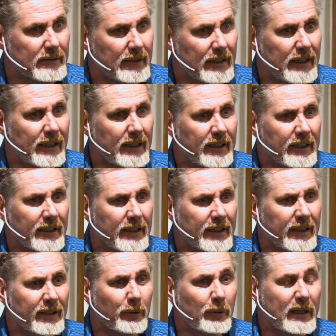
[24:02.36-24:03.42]

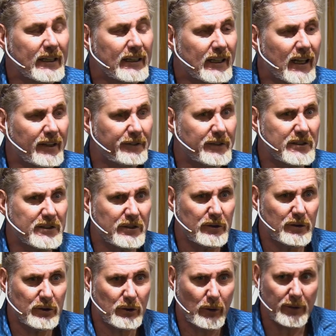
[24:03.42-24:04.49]
In a way, life is too
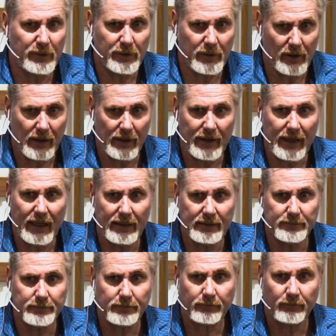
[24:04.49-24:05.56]
short for all that.
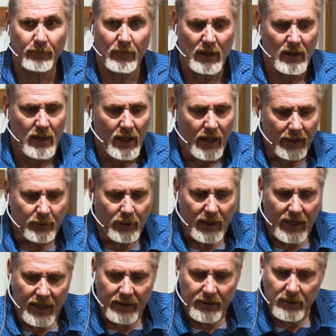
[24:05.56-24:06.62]
And,
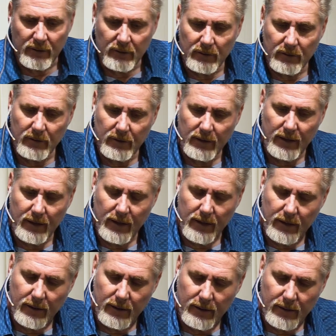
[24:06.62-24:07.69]
and
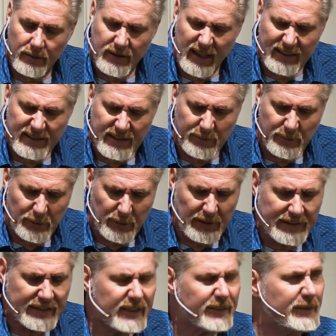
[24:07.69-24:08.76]
that seems really
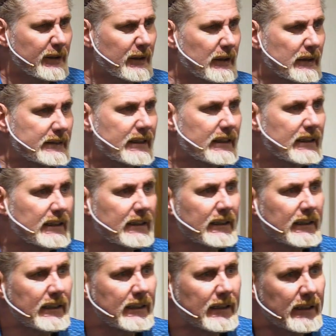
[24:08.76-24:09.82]
difficult,
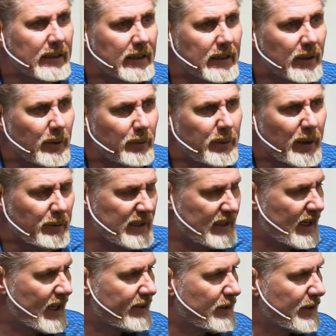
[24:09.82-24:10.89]
but with
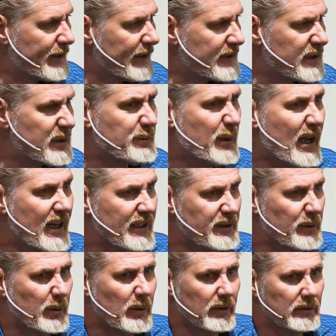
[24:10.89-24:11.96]
God, all things is
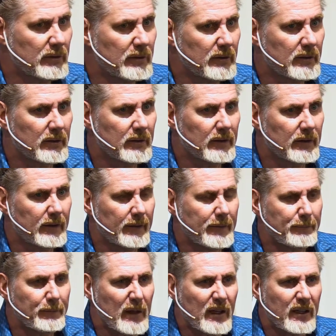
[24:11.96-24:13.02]
possible.
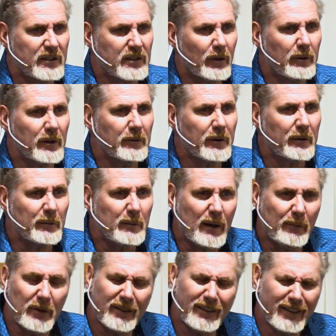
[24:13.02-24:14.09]
So when we
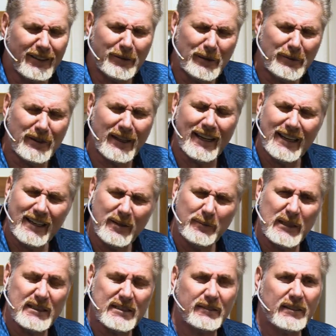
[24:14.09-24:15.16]
remember, look, we were
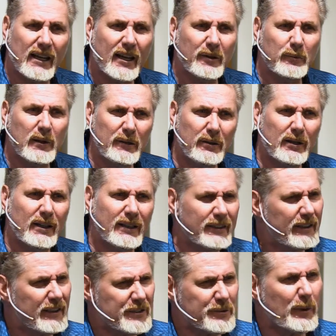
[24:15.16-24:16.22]
enemies of God, we were
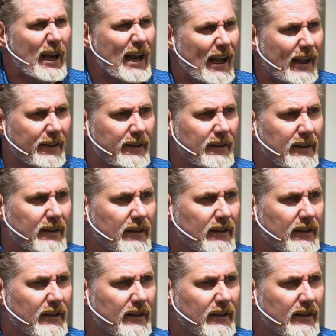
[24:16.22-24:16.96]
under his wrath.